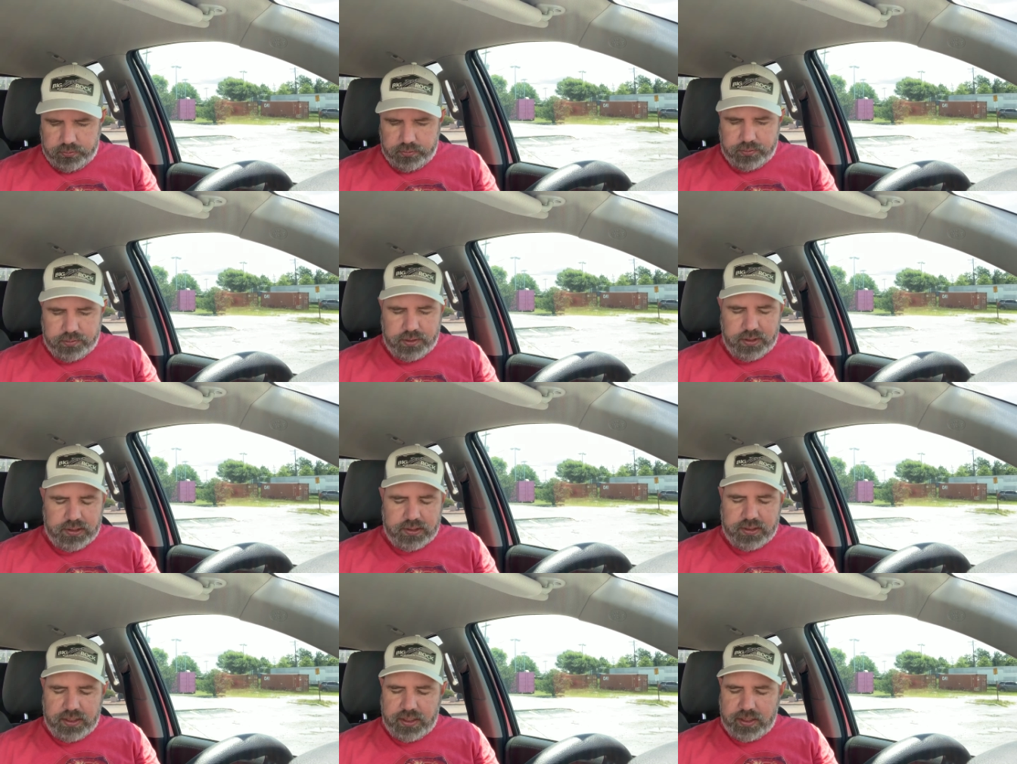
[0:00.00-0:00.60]

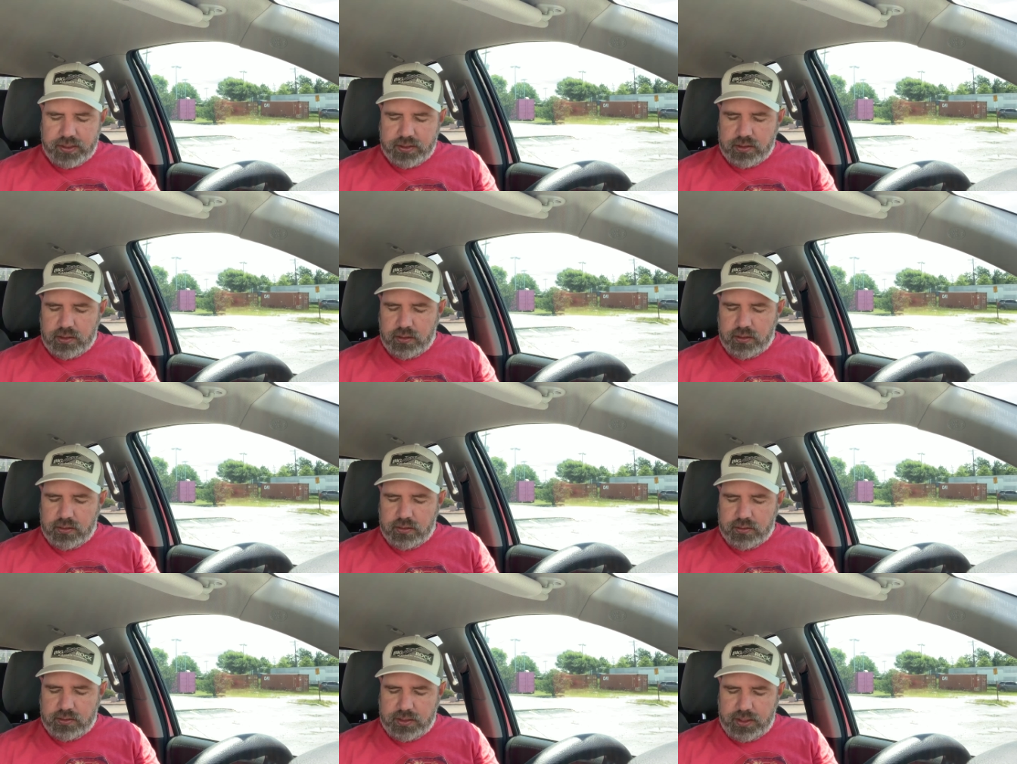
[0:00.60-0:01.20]
These tickets
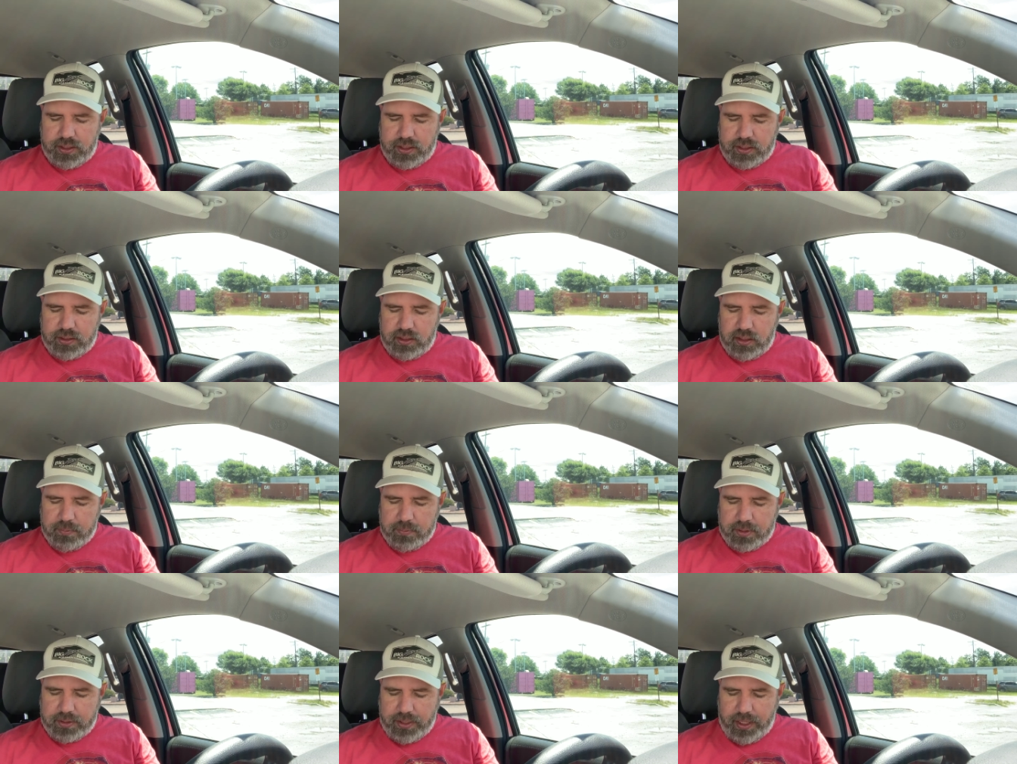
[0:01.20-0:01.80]
are ticket
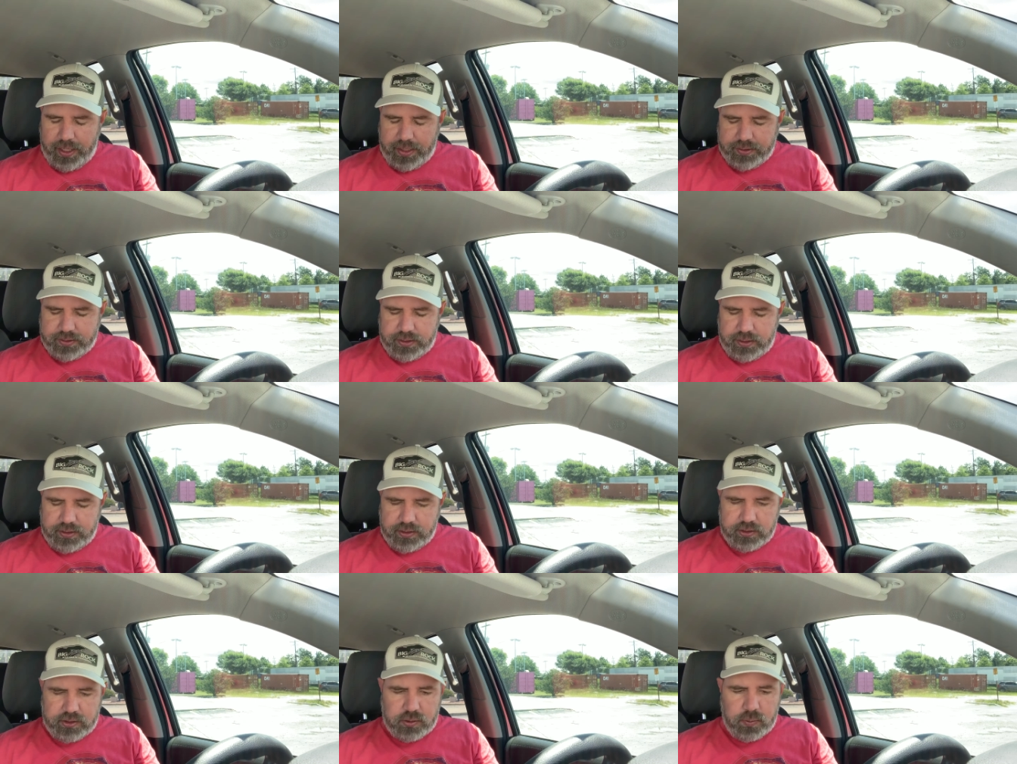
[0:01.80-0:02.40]
number
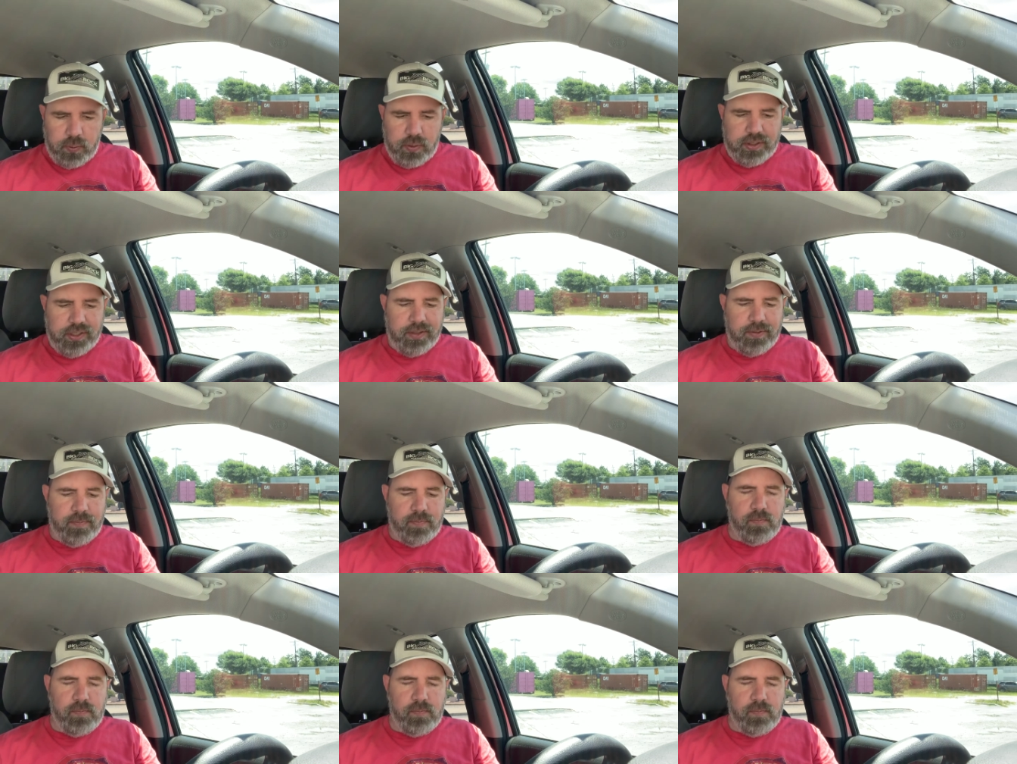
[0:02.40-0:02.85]
19 and 20.